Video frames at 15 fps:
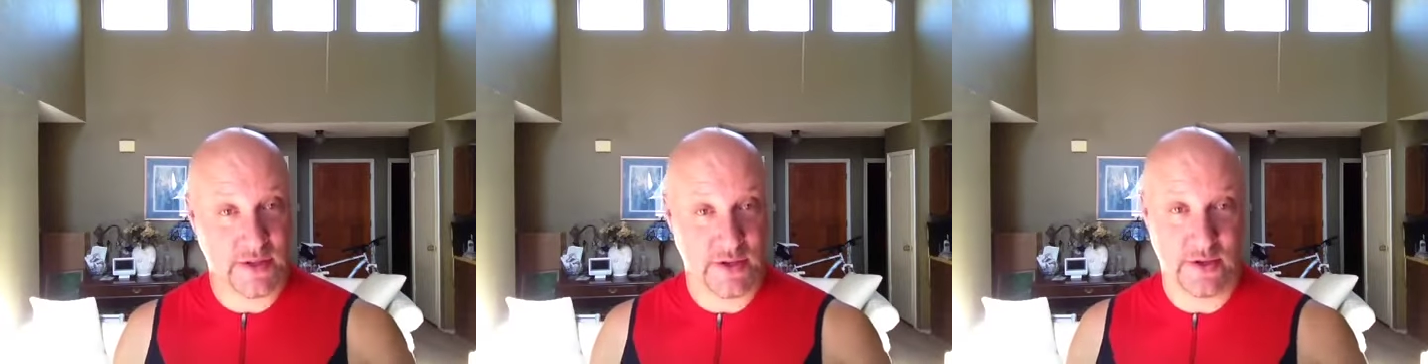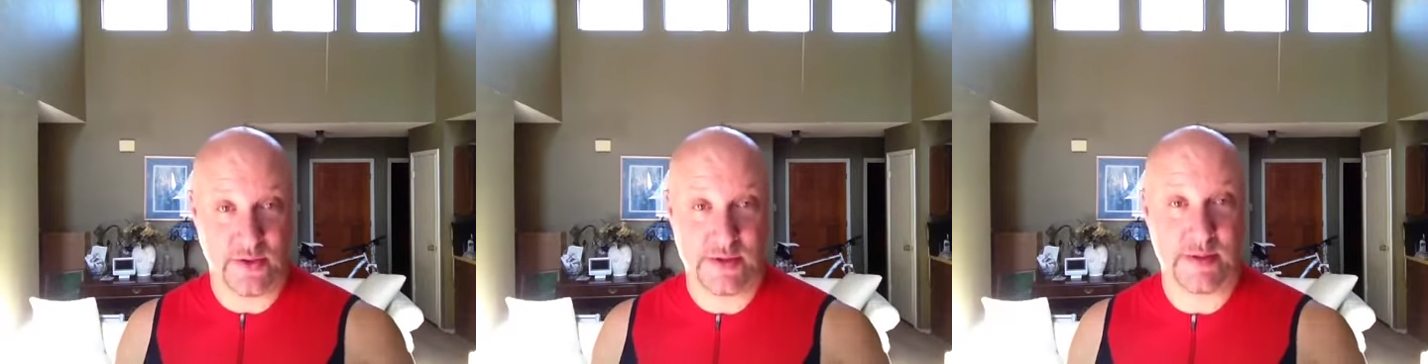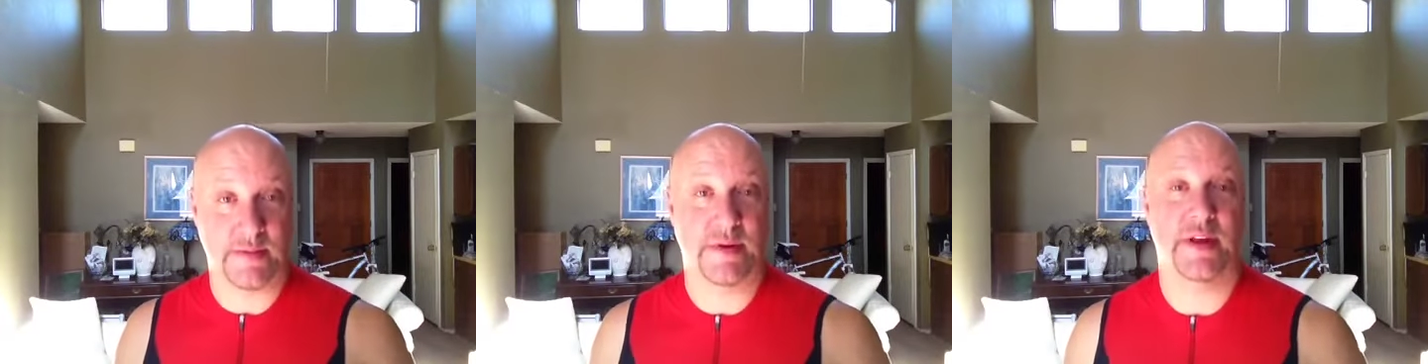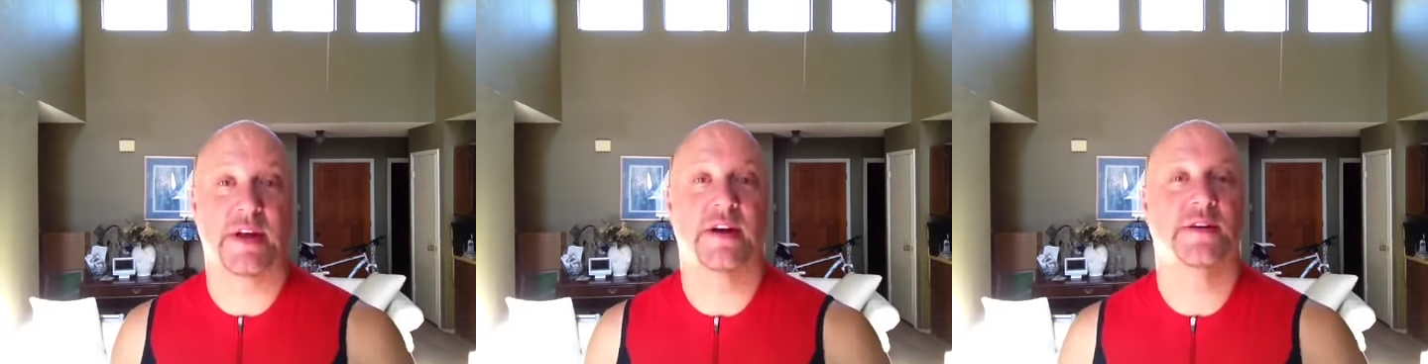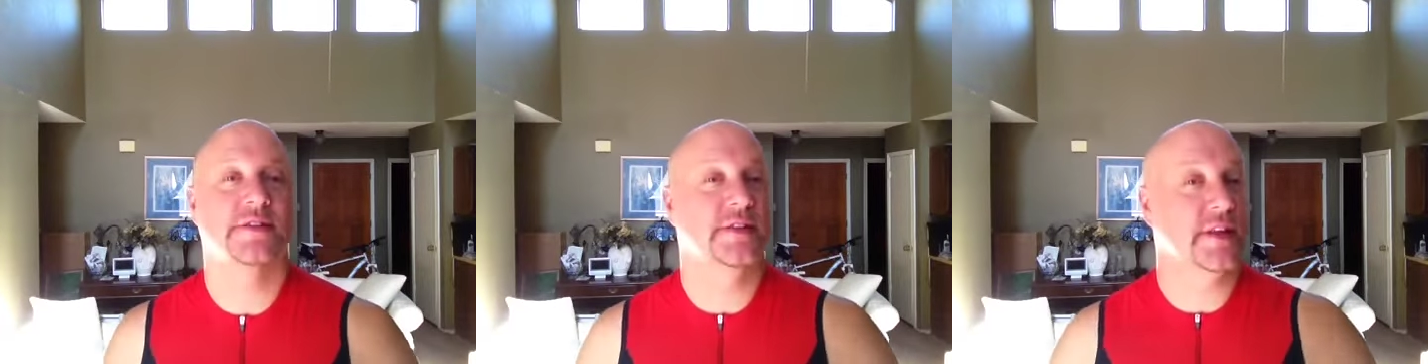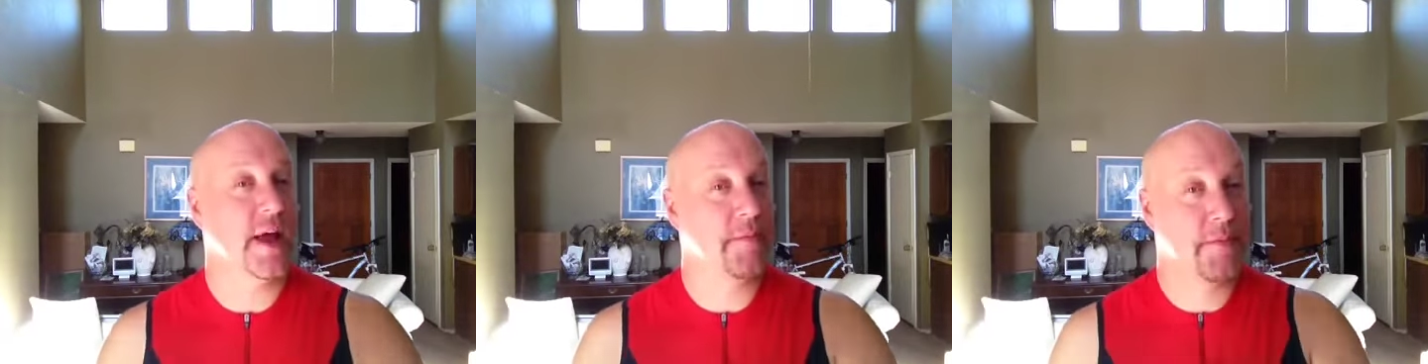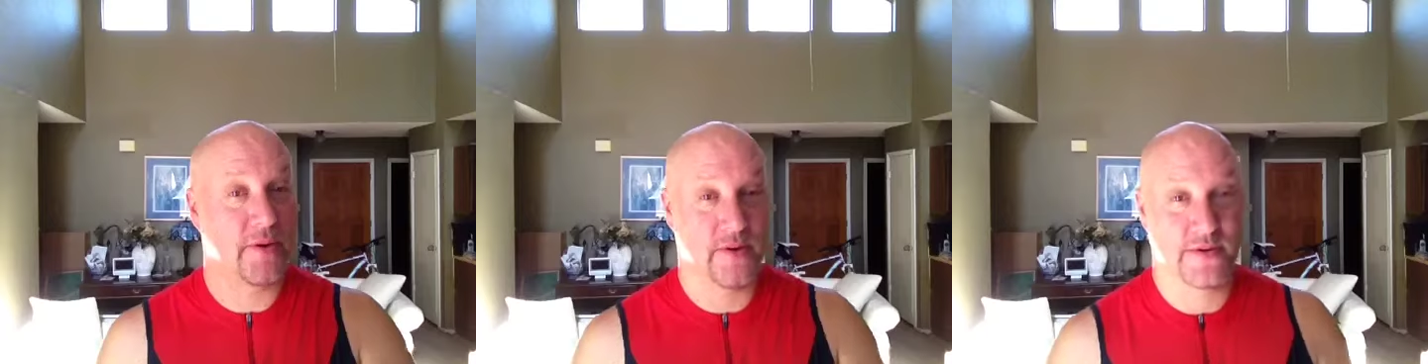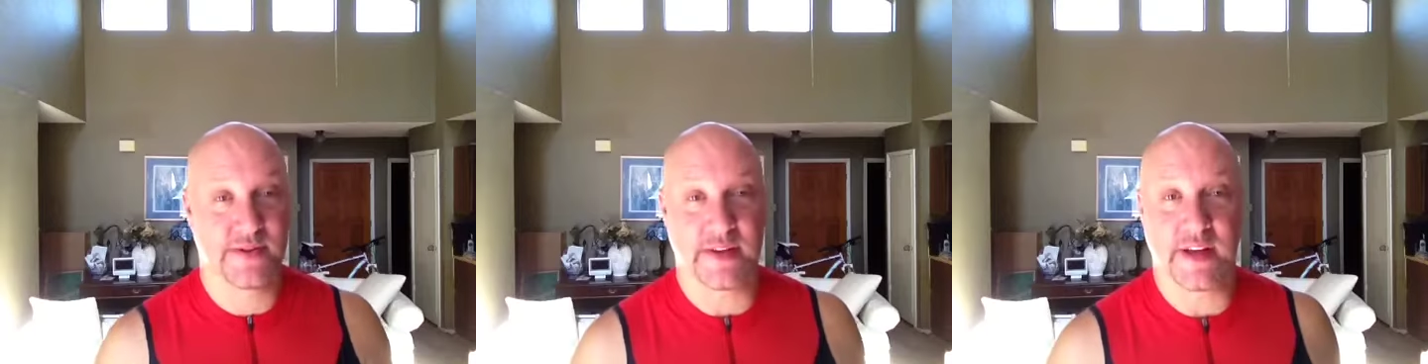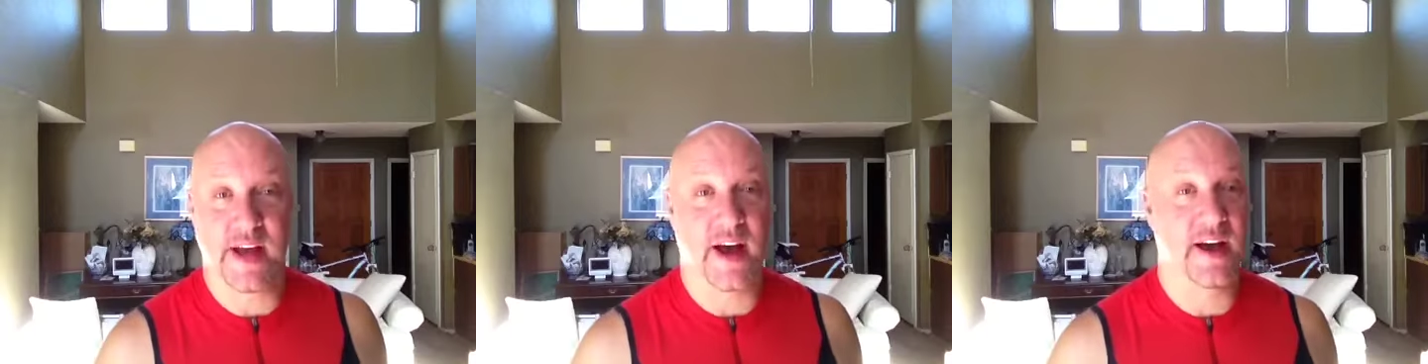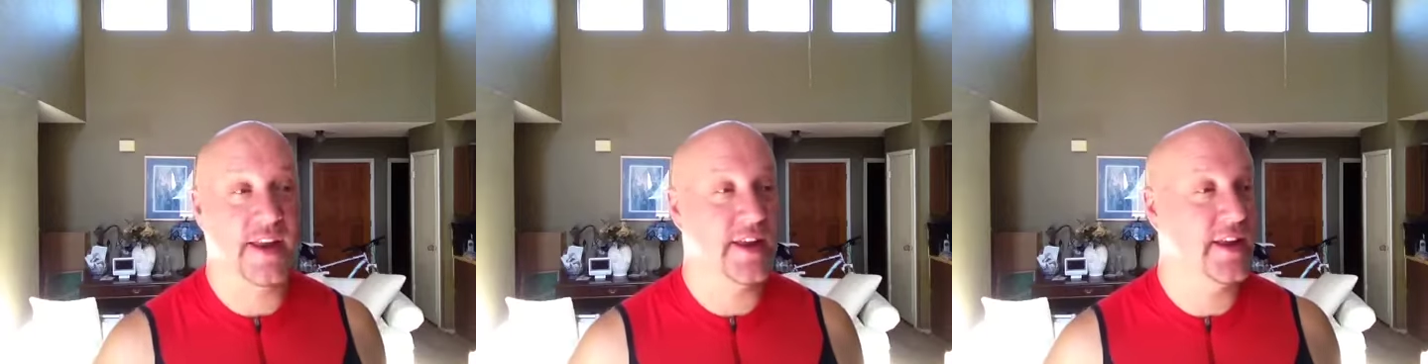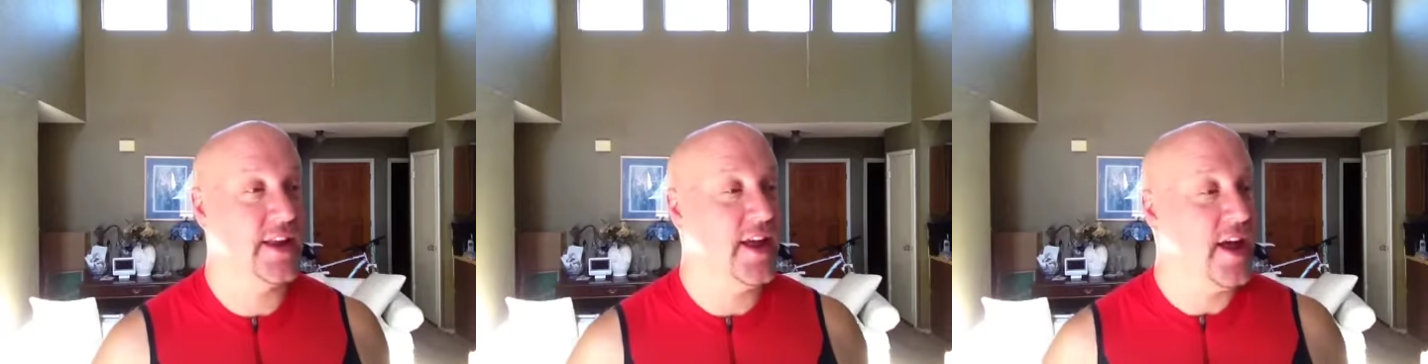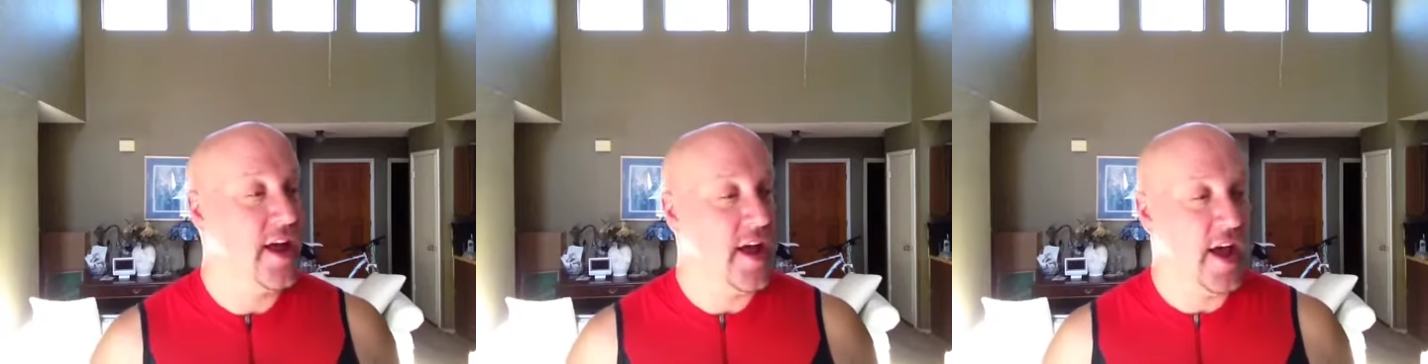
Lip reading: to somebody else, and that person got it,